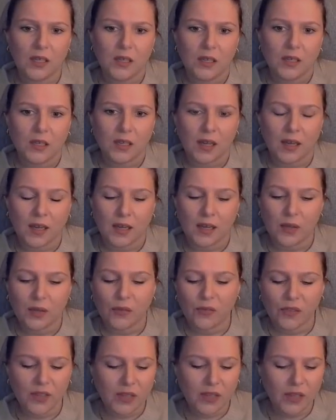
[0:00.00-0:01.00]
I
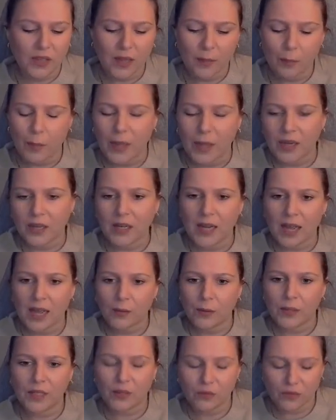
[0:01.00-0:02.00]
feel a lot better now,
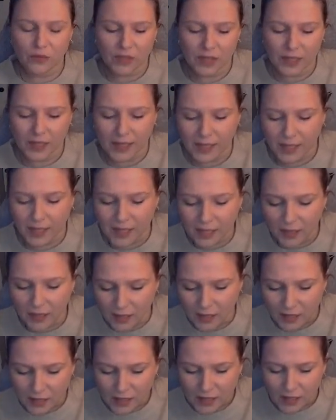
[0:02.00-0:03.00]
and I feel like I can,
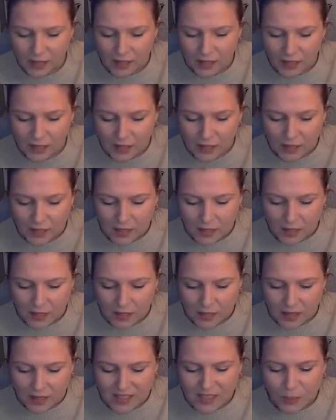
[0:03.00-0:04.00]

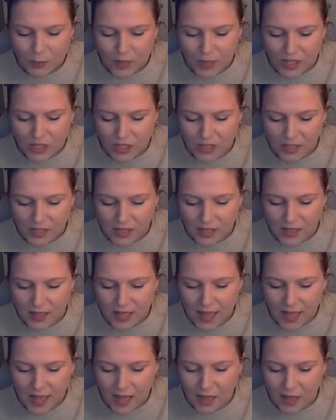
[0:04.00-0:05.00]
especially
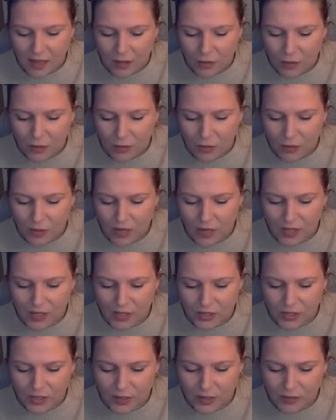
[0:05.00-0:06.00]
now,
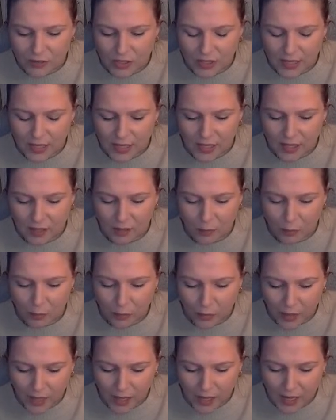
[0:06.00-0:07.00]
also after taking the
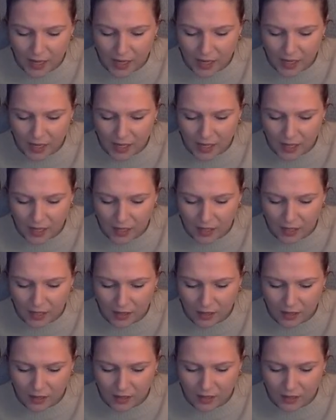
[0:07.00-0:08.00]
break,
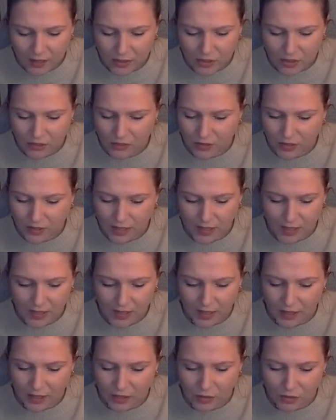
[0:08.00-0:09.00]
I just feel like I
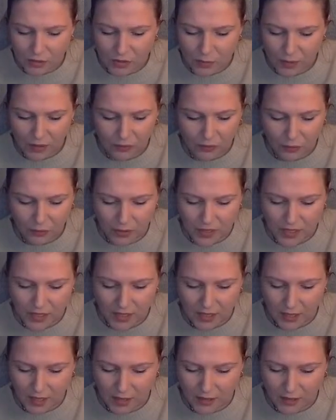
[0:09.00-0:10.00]
can use my voice
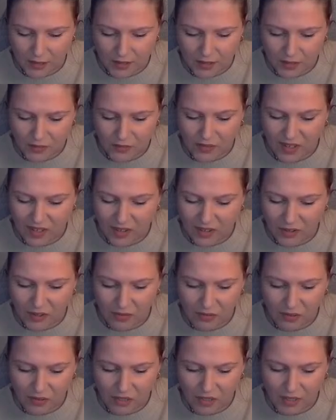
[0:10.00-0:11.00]
again. It's very,
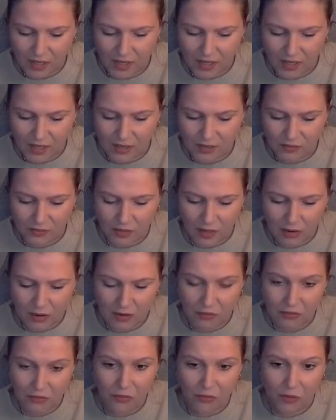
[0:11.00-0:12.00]
very nice and very
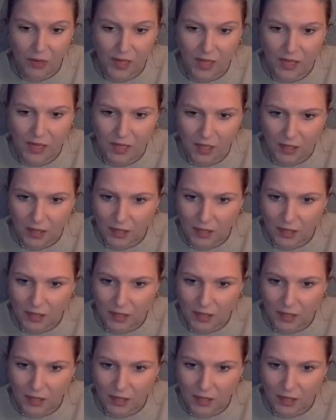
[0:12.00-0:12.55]
freeing.